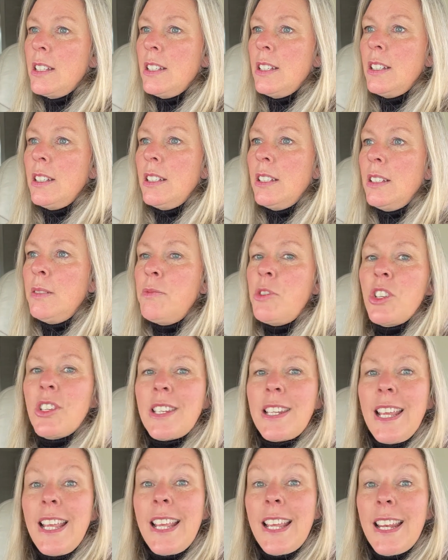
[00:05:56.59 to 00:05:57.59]
I'm just
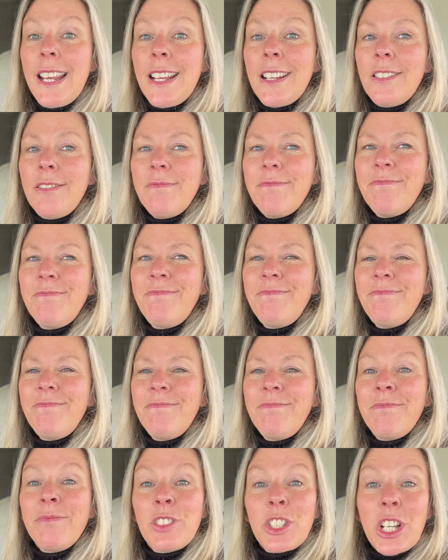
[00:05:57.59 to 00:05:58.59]
hanging out,
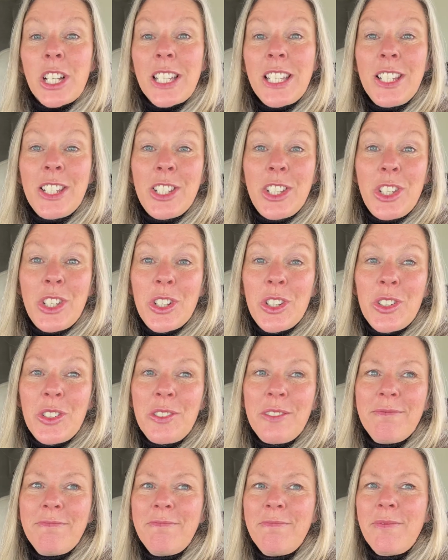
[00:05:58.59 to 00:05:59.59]
talking to you.
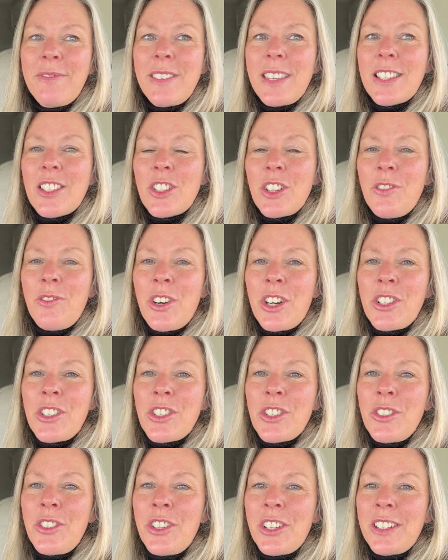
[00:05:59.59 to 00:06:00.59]
So far,
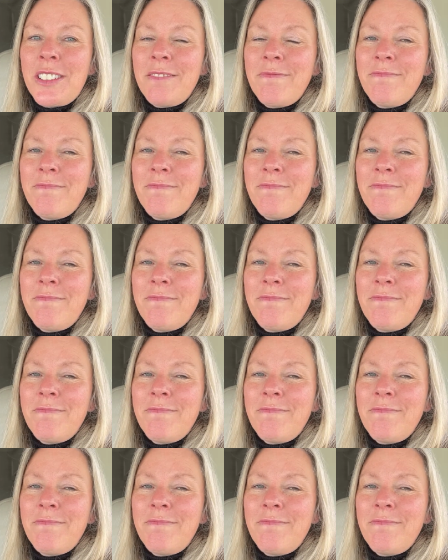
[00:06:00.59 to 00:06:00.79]
so good.